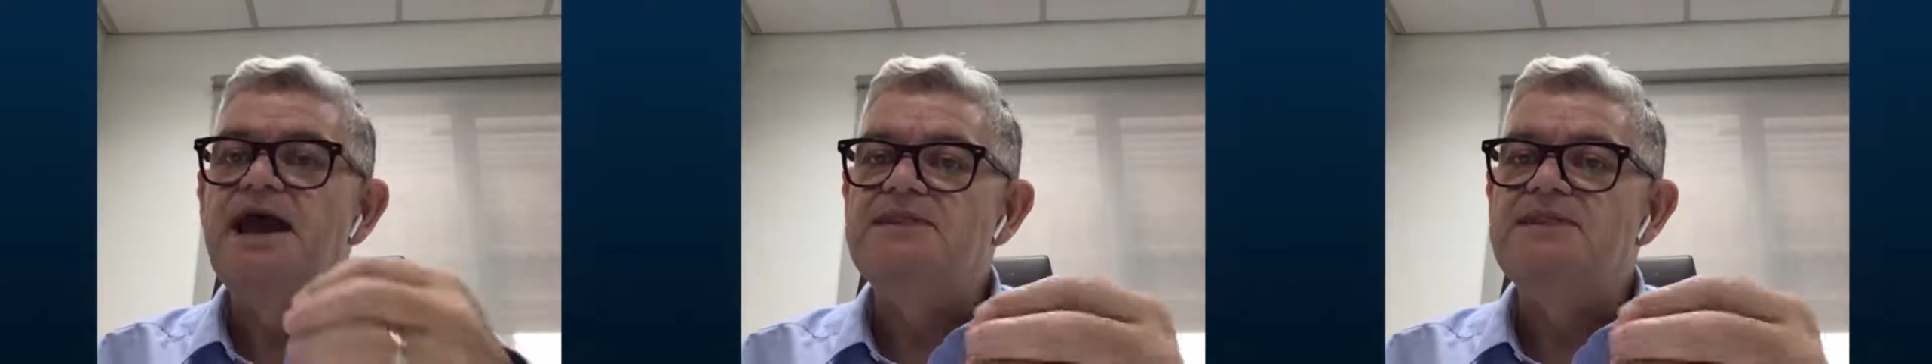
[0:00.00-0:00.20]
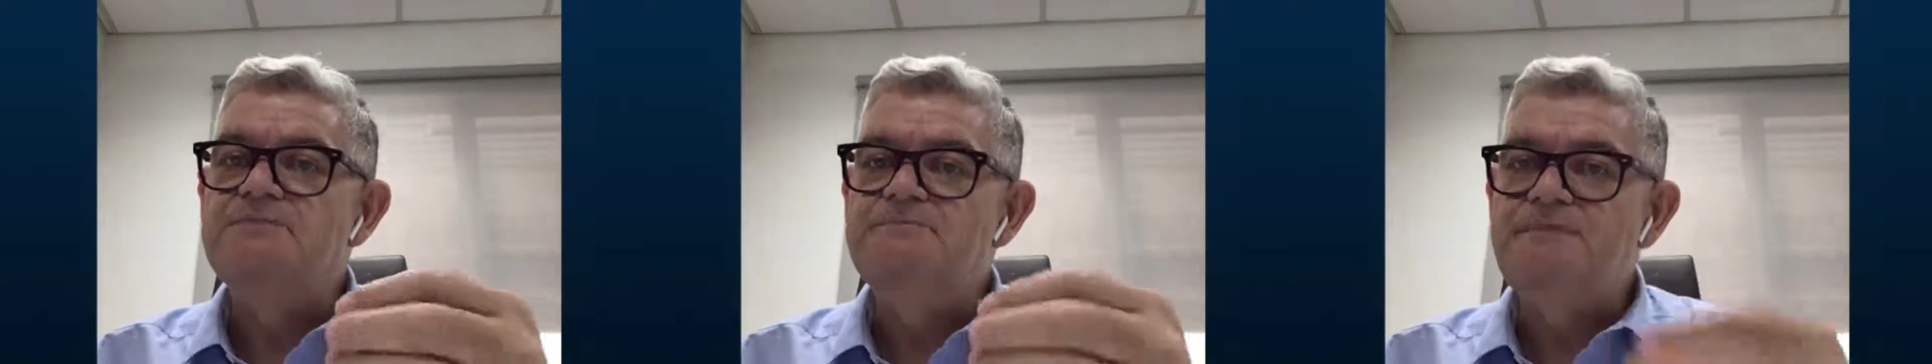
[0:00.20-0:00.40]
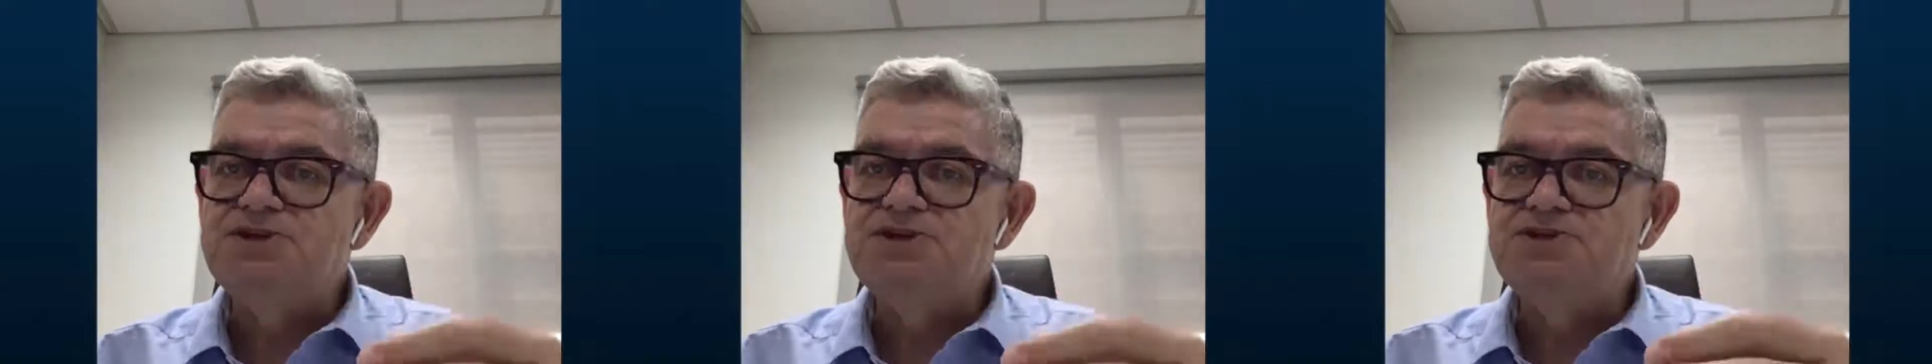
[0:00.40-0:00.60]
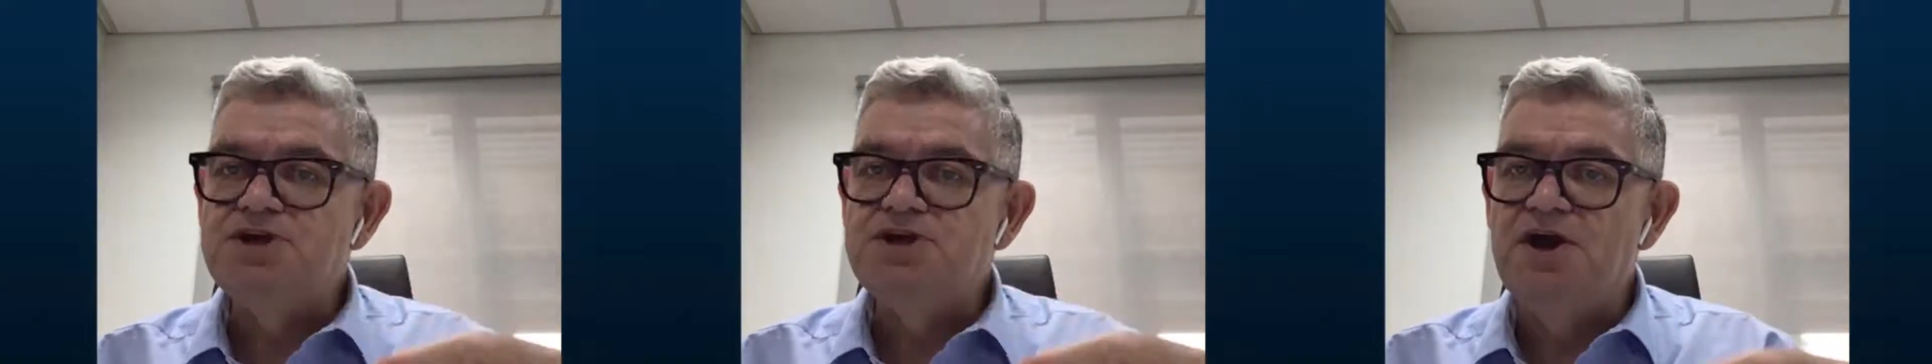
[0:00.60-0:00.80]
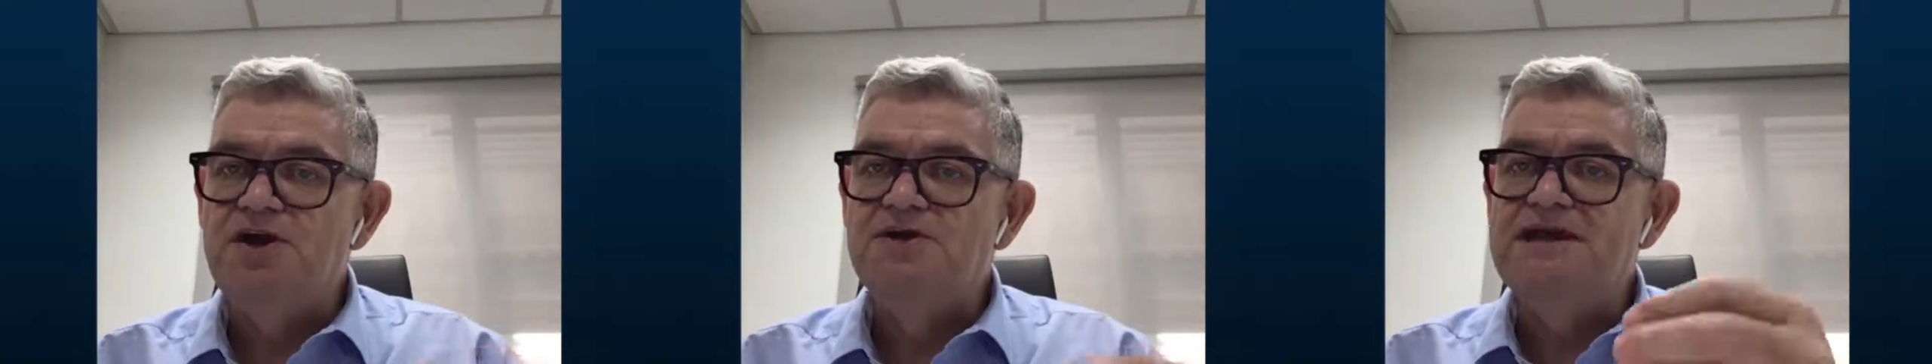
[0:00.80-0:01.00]
And the
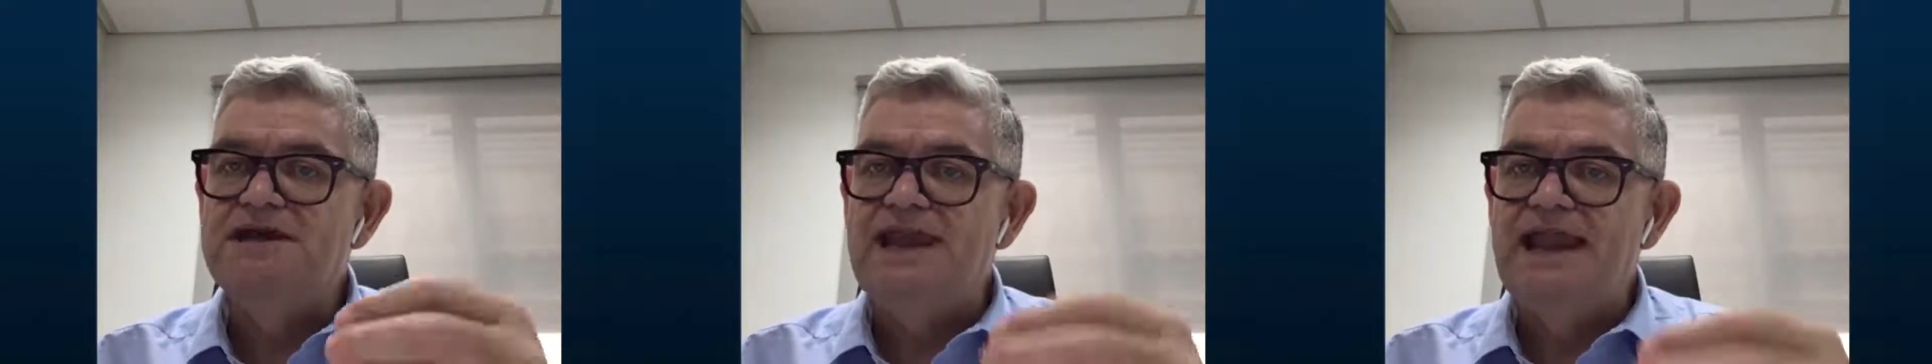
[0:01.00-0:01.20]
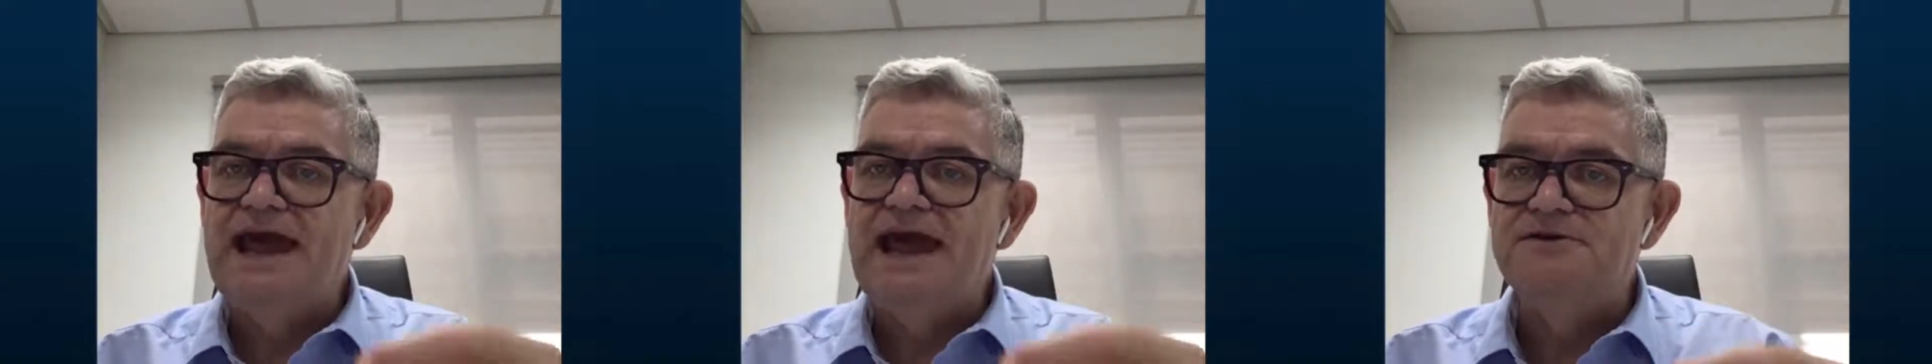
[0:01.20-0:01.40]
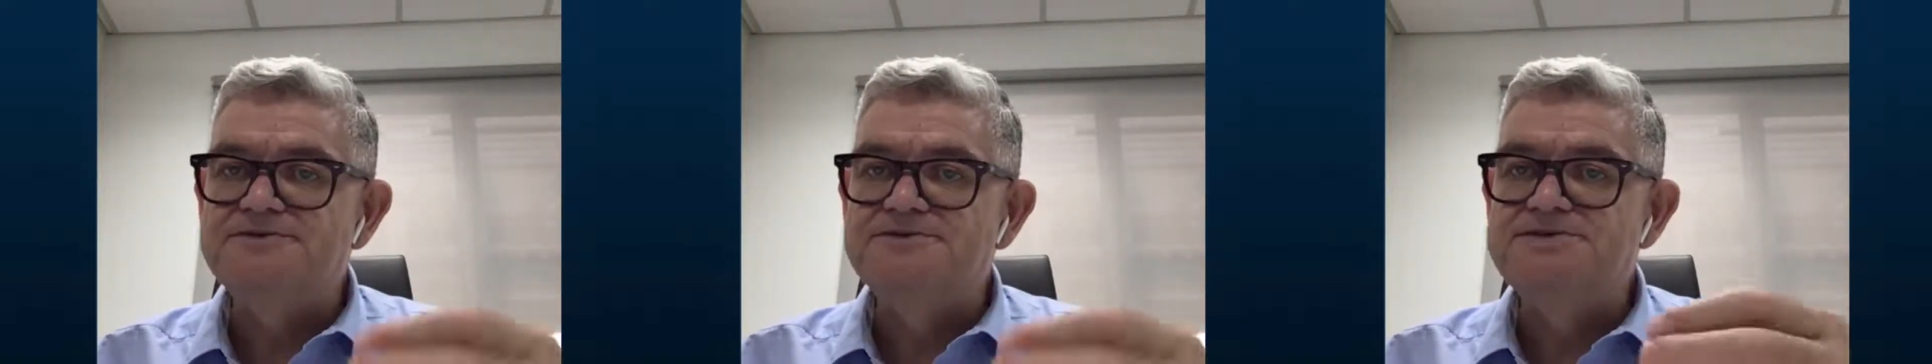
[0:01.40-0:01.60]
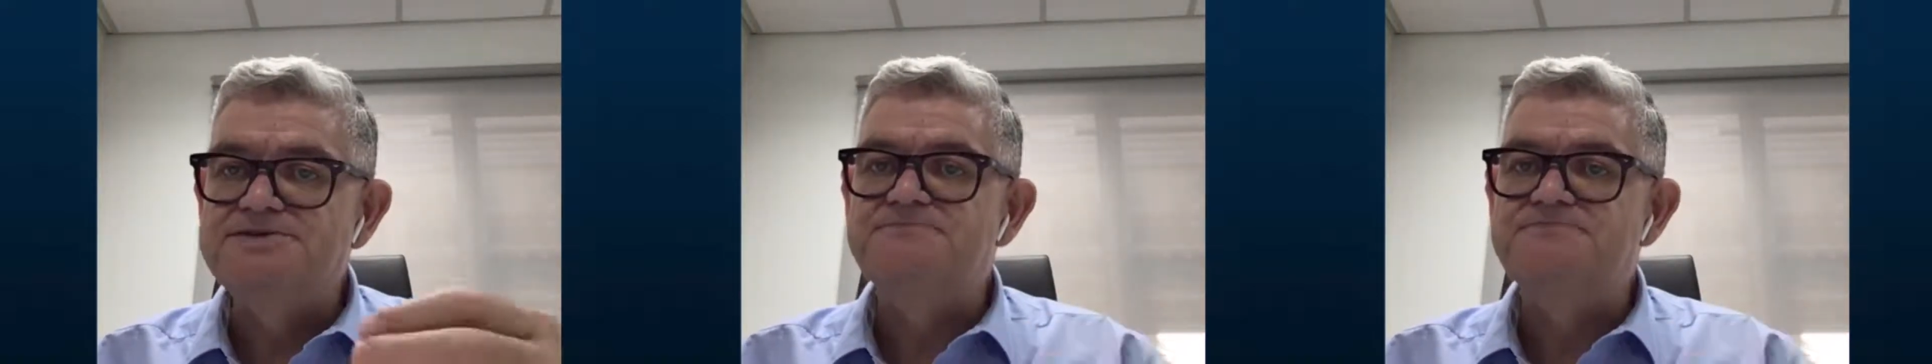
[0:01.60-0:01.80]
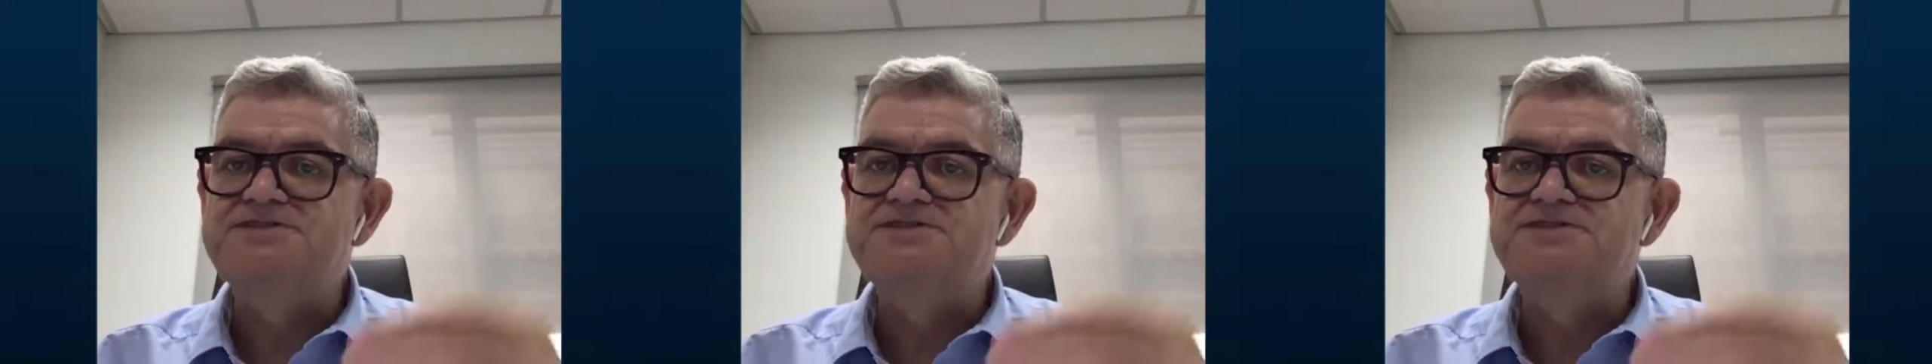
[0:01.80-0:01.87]
batch code allows them